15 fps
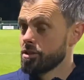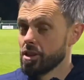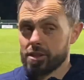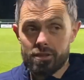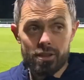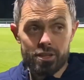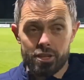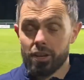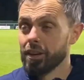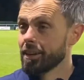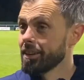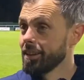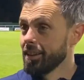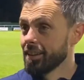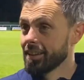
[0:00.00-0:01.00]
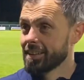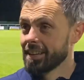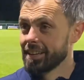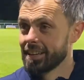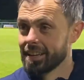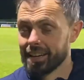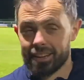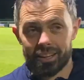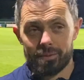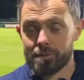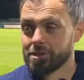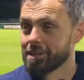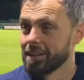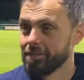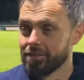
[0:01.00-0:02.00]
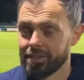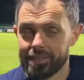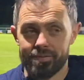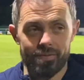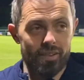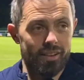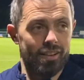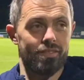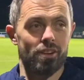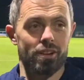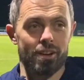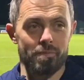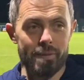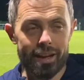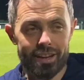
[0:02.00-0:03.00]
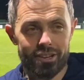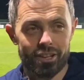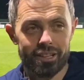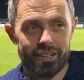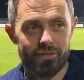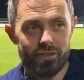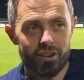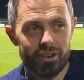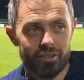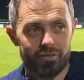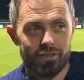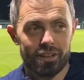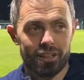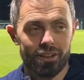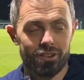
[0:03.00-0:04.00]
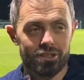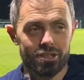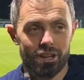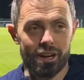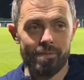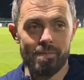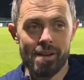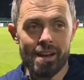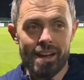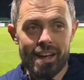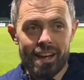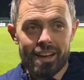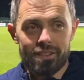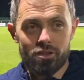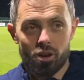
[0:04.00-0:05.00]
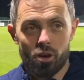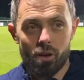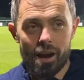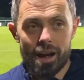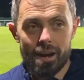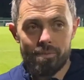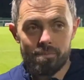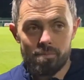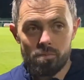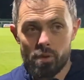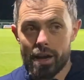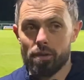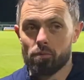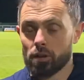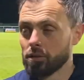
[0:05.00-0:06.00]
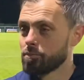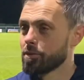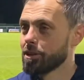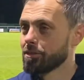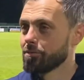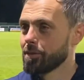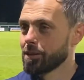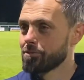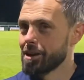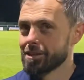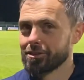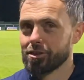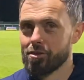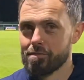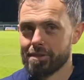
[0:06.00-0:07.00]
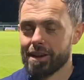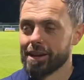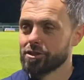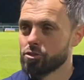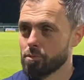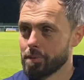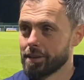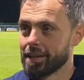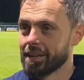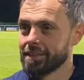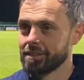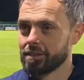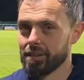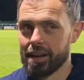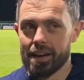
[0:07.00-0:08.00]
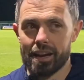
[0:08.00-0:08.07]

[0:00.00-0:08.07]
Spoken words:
They're tired, I tell you that. Like myself, I don't think I've played 90 for a long time. So yeah, we'll rest over the next couple of days.